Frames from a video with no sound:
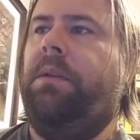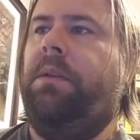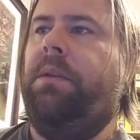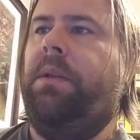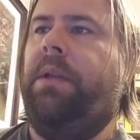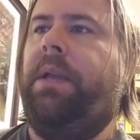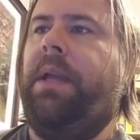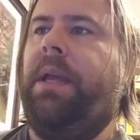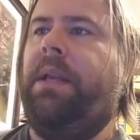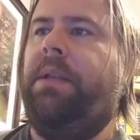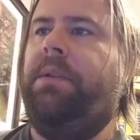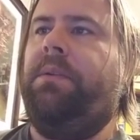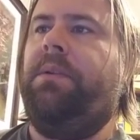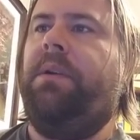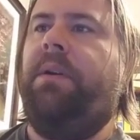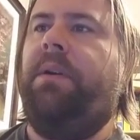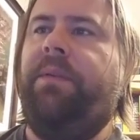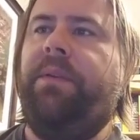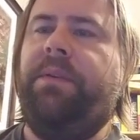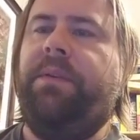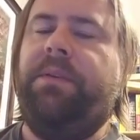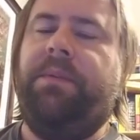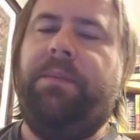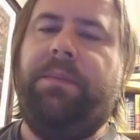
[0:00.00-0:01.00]
The
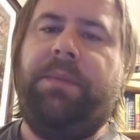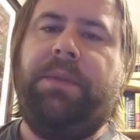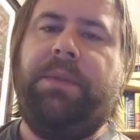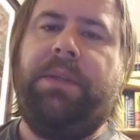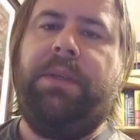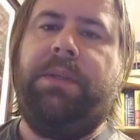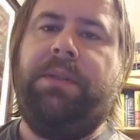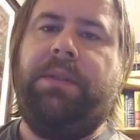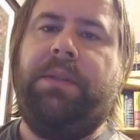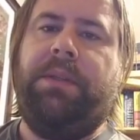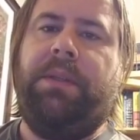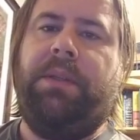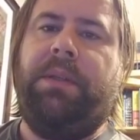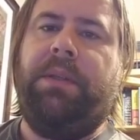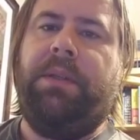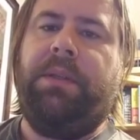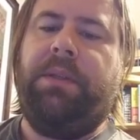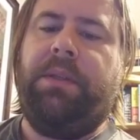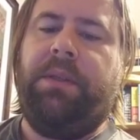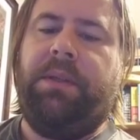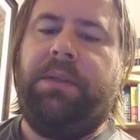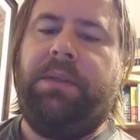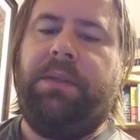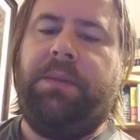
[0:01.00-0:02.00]
catastrophism says that
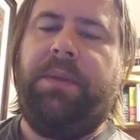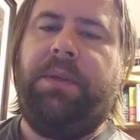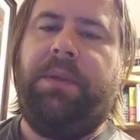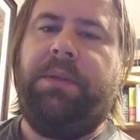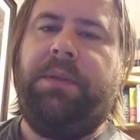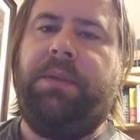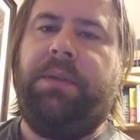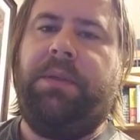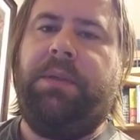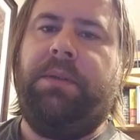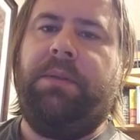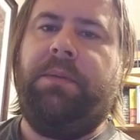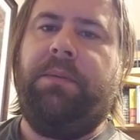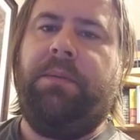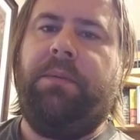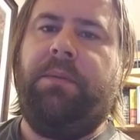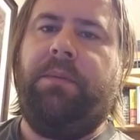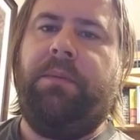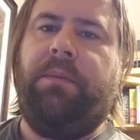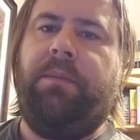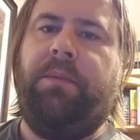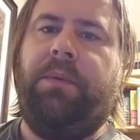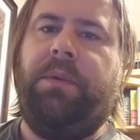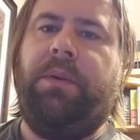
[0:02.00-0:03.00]
these species
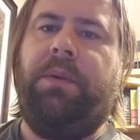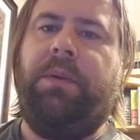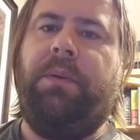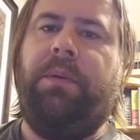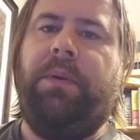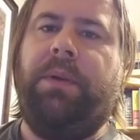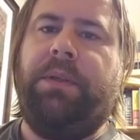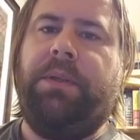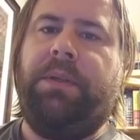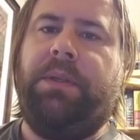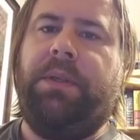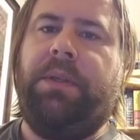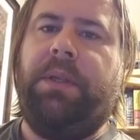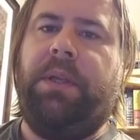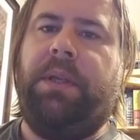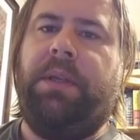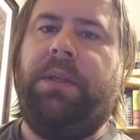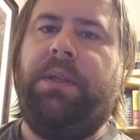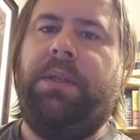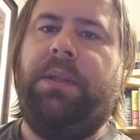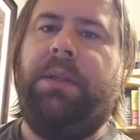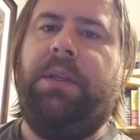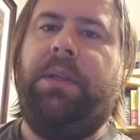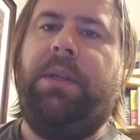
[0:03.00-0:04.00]
would go
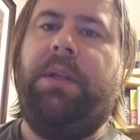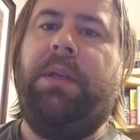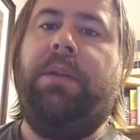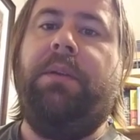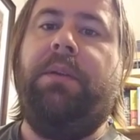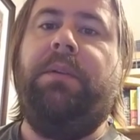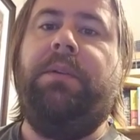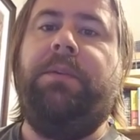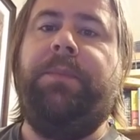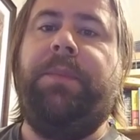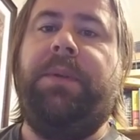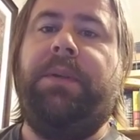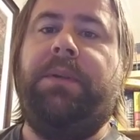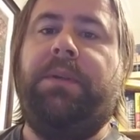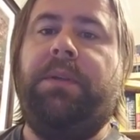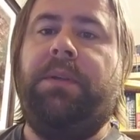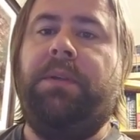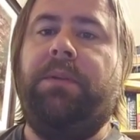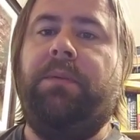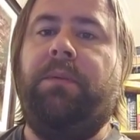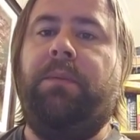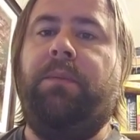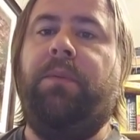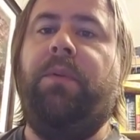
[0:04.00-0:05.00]
extinct, and then other
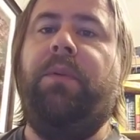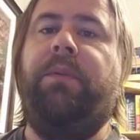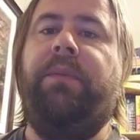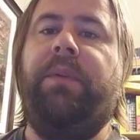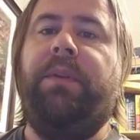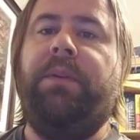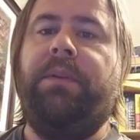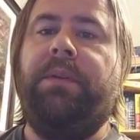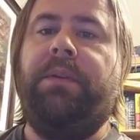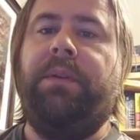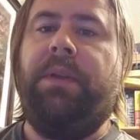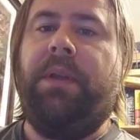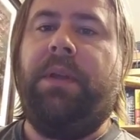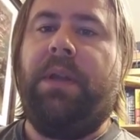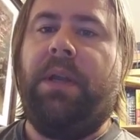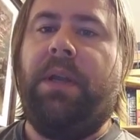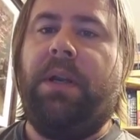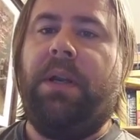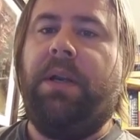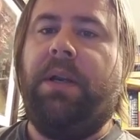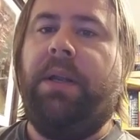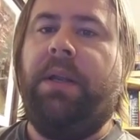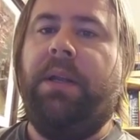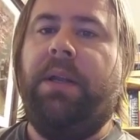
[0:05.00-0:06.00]
species would move into the
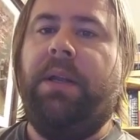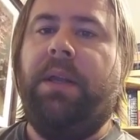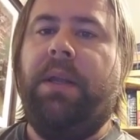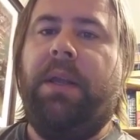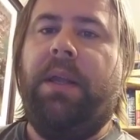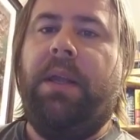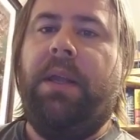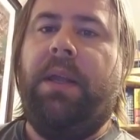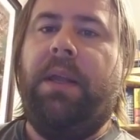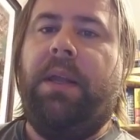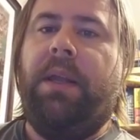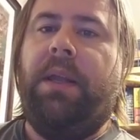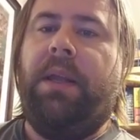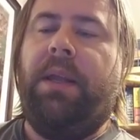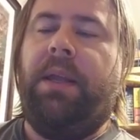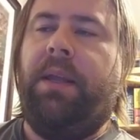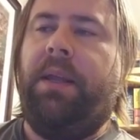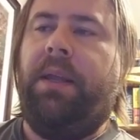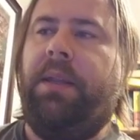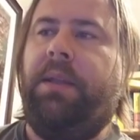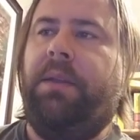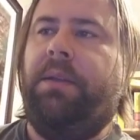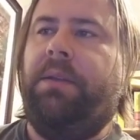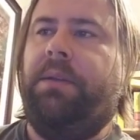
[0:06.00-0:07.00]
area
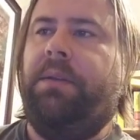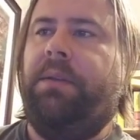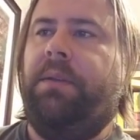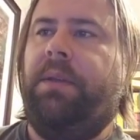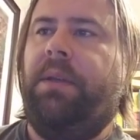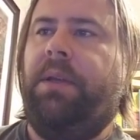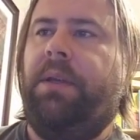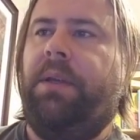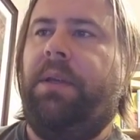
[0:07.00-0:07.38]
and